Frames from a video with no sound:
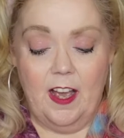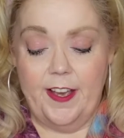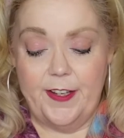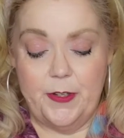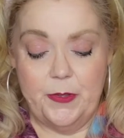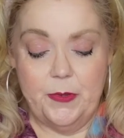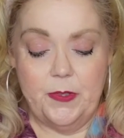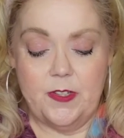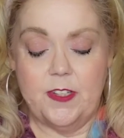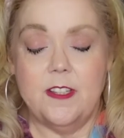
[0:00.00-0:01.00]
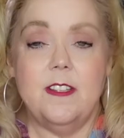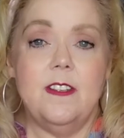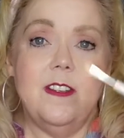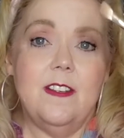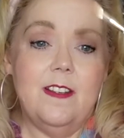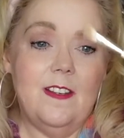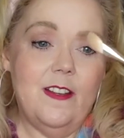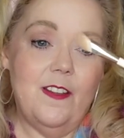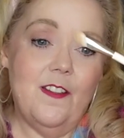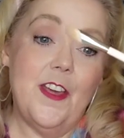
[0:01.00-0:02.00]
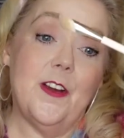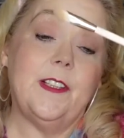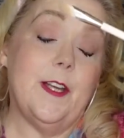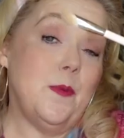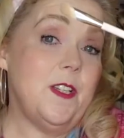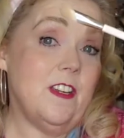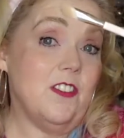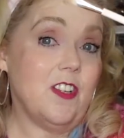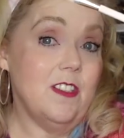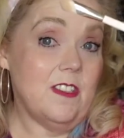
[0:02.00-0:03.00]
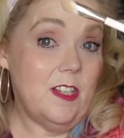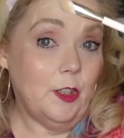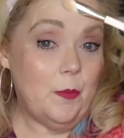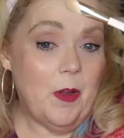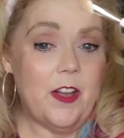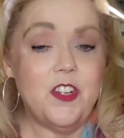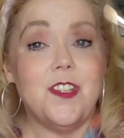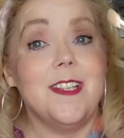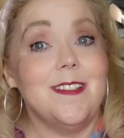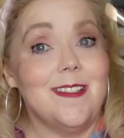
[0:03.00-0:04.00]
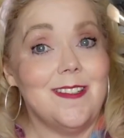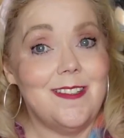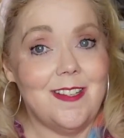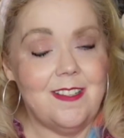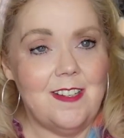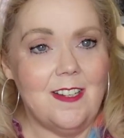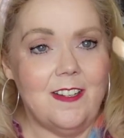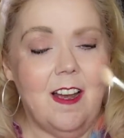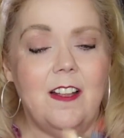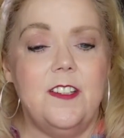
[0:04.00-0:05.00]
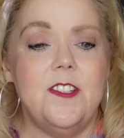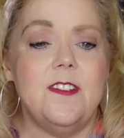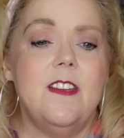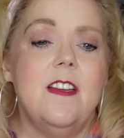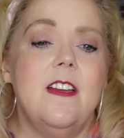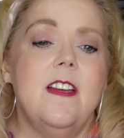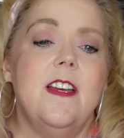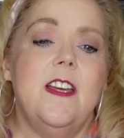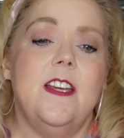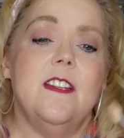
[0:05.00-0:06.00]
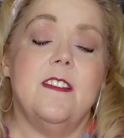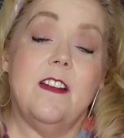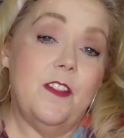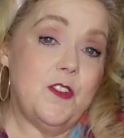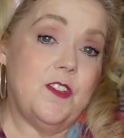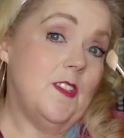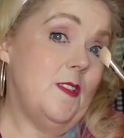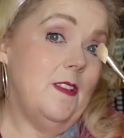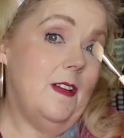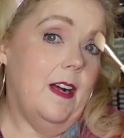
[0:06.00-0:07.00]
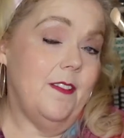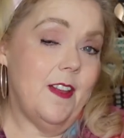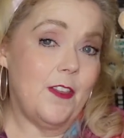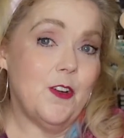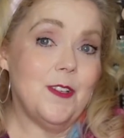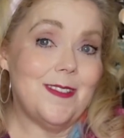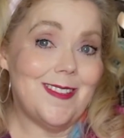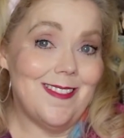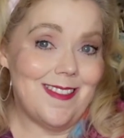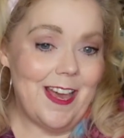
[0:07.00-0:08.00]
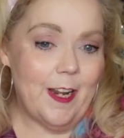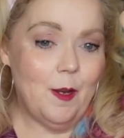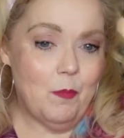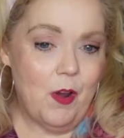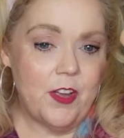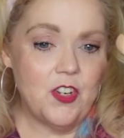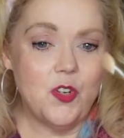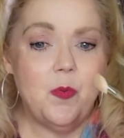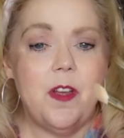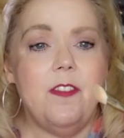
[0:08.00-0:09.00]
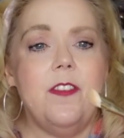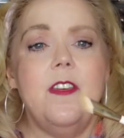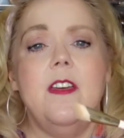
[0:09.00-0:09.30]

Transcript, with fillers: I used their Liquid Touch Concealer Brush. This is sixteen dollars. It is another, another synthetic brush with